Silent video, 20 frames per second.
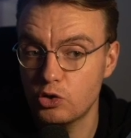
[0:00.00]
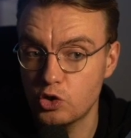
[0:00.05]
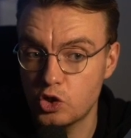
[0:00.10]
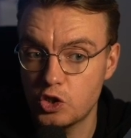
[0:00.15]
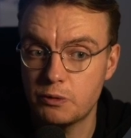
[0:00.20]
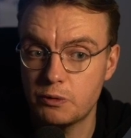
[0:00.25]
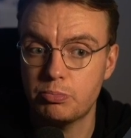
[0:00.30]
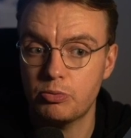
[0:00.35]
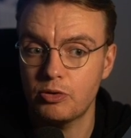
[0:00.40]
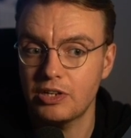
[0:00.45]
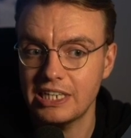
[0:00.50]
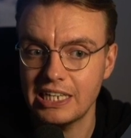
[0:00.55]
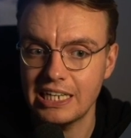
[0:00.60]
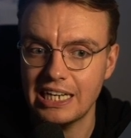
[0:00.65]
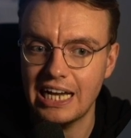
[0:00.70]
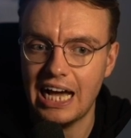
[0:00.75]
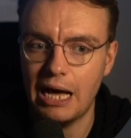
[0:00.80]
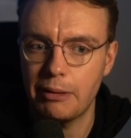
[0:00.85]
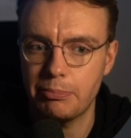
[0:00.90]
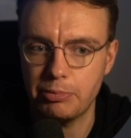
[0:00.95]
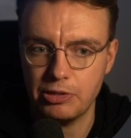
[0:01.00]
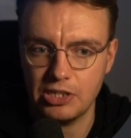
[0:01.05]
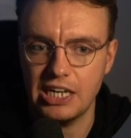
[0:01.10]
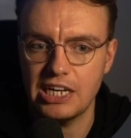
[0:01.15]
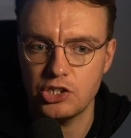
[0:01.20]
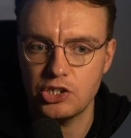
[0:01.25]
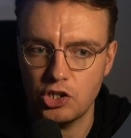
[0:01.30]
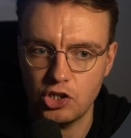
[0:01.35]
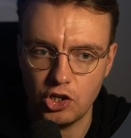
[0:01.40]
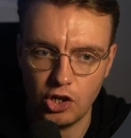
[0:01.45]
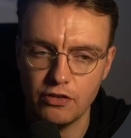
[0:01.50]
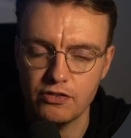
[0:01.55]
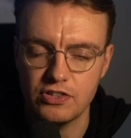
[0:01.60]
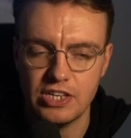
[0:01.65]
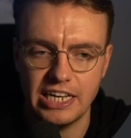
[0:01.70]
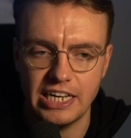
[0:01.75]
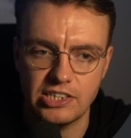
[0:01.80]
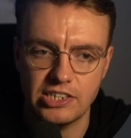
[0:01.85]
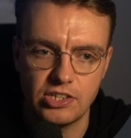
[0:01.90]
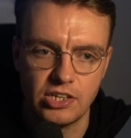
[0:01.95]
Spring application
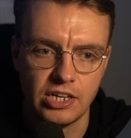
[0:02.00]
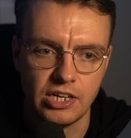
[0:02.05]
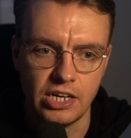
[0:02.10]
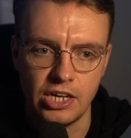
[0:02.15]
context.